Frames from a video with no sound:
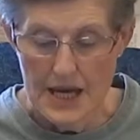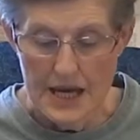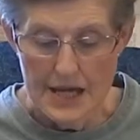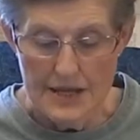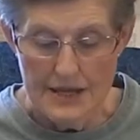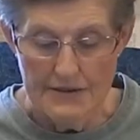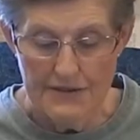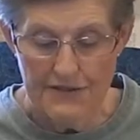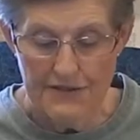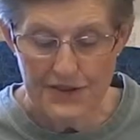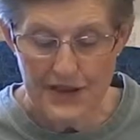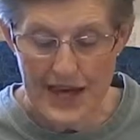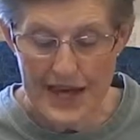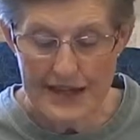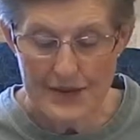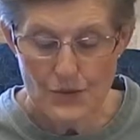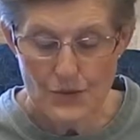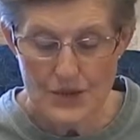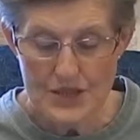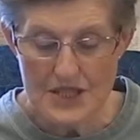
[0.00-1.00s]
The
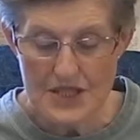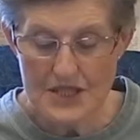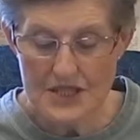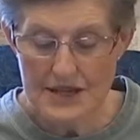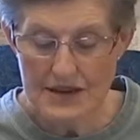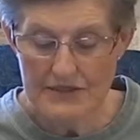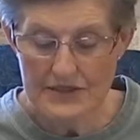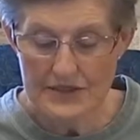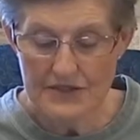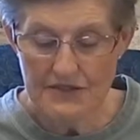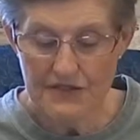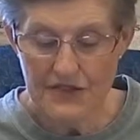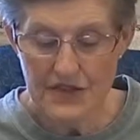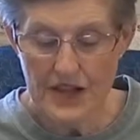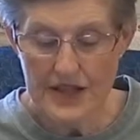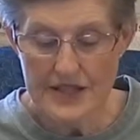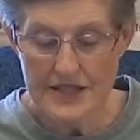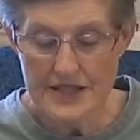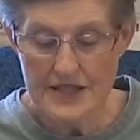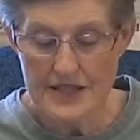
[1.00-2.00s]
flat was 7
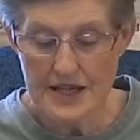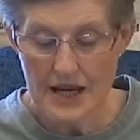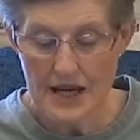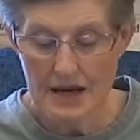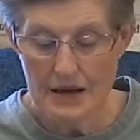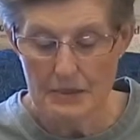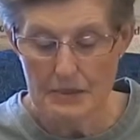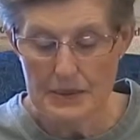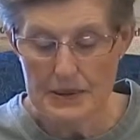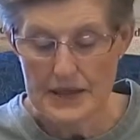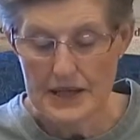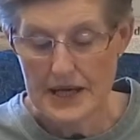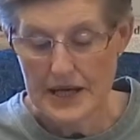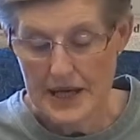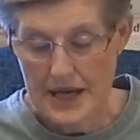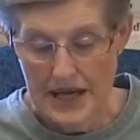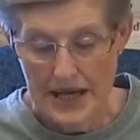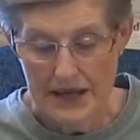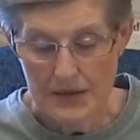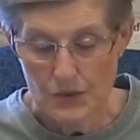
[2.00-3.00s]
flights up,
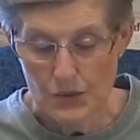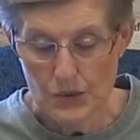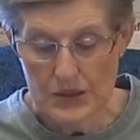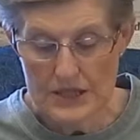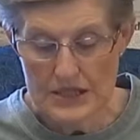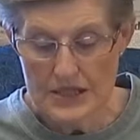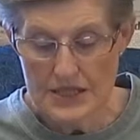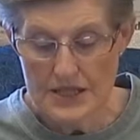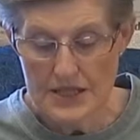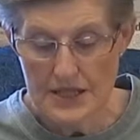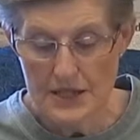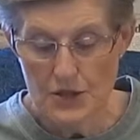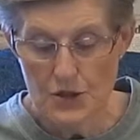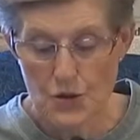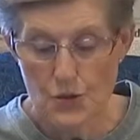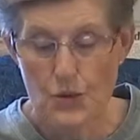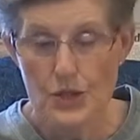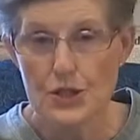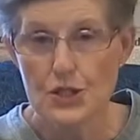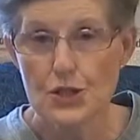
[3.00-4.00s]
and Winston, who
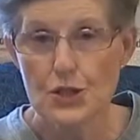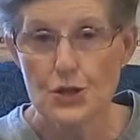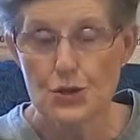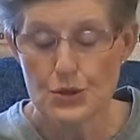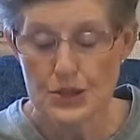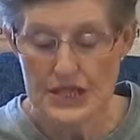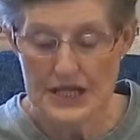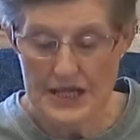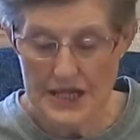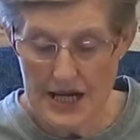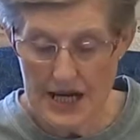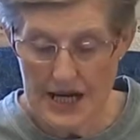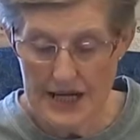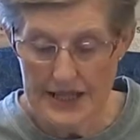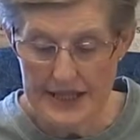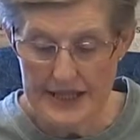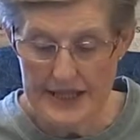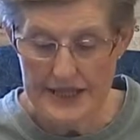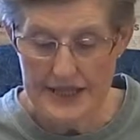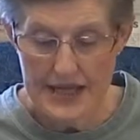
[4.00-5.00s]
was
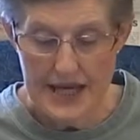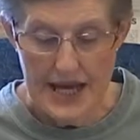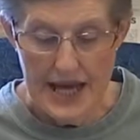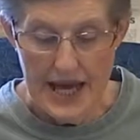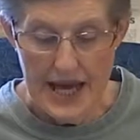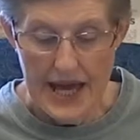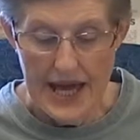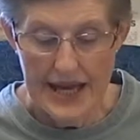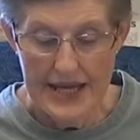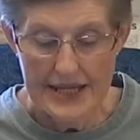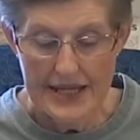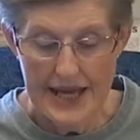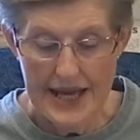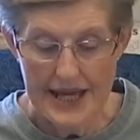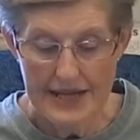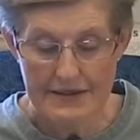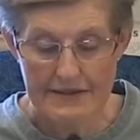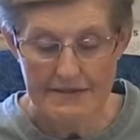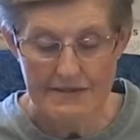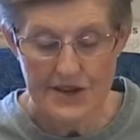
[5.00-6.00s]
39 and
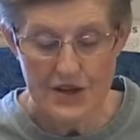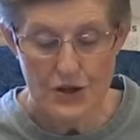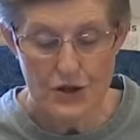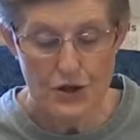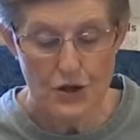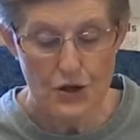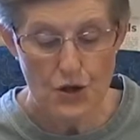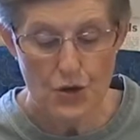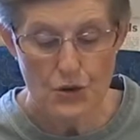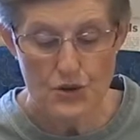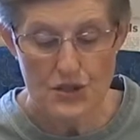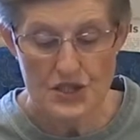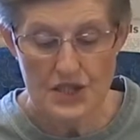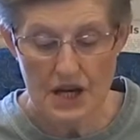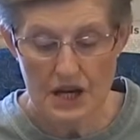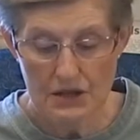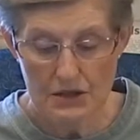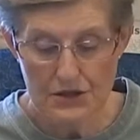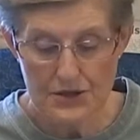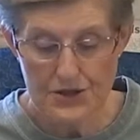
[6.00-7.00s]
had a varicose
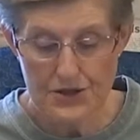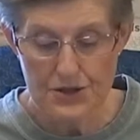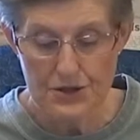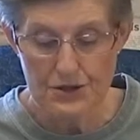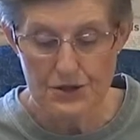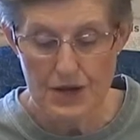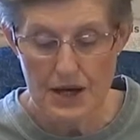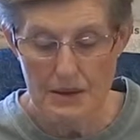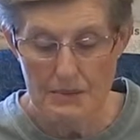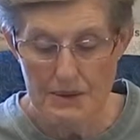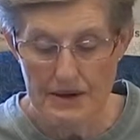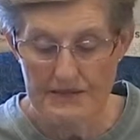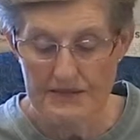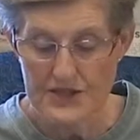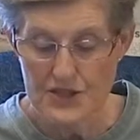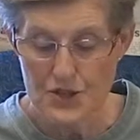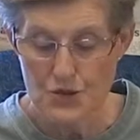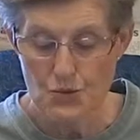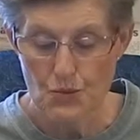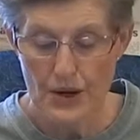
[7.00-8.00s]
ulcer above
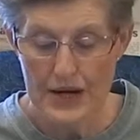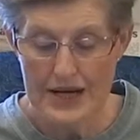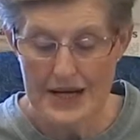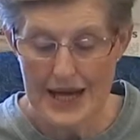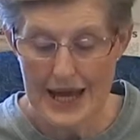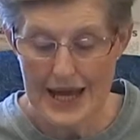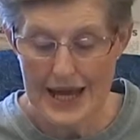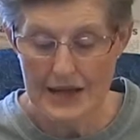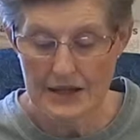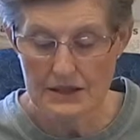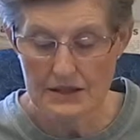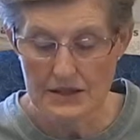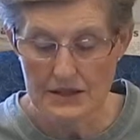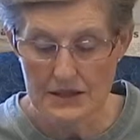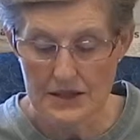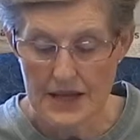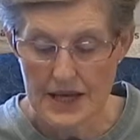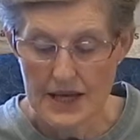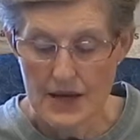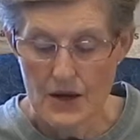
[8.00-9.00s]
his right
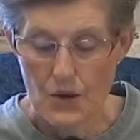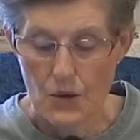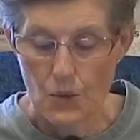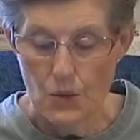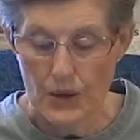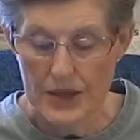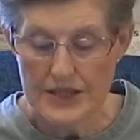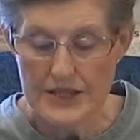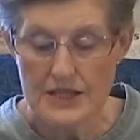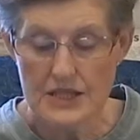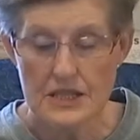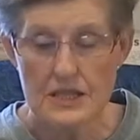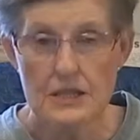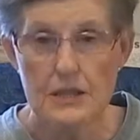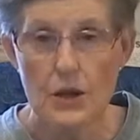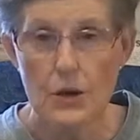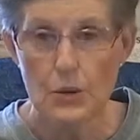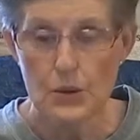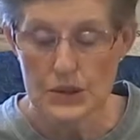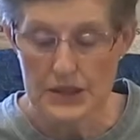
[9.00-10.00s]
ankle, went
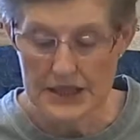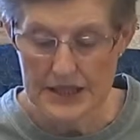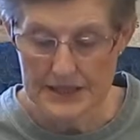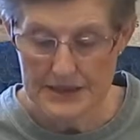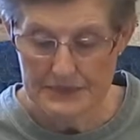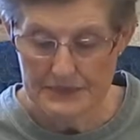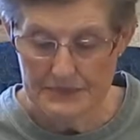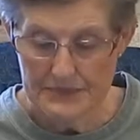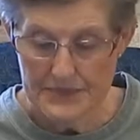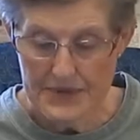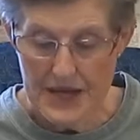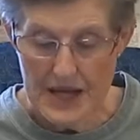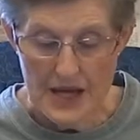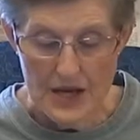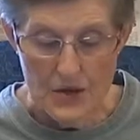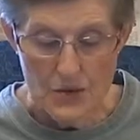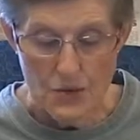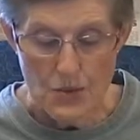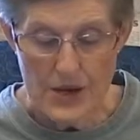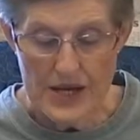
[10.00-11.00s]
slowly,
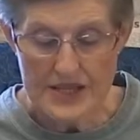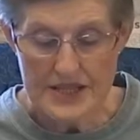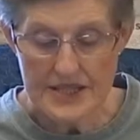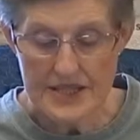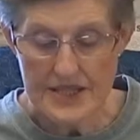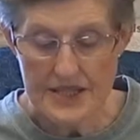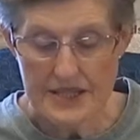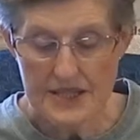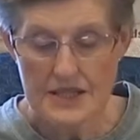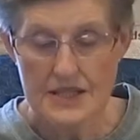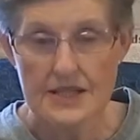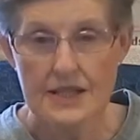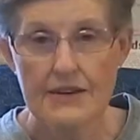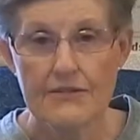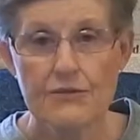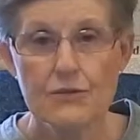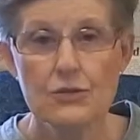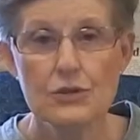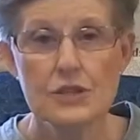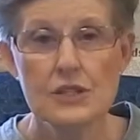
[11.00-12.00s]
resting
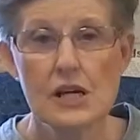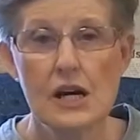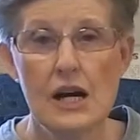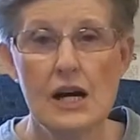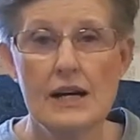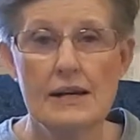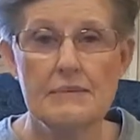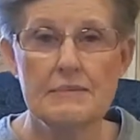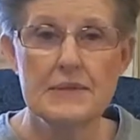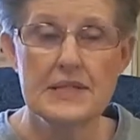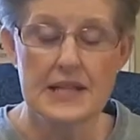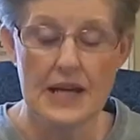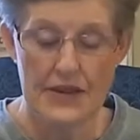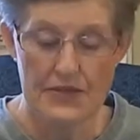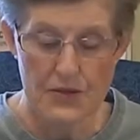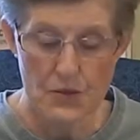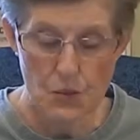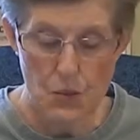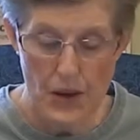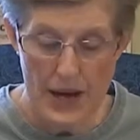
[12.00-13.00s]
several times
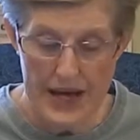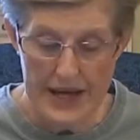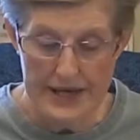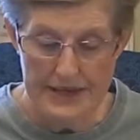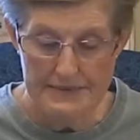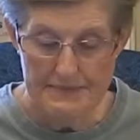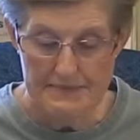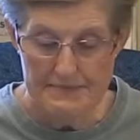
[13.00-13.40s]
on the way.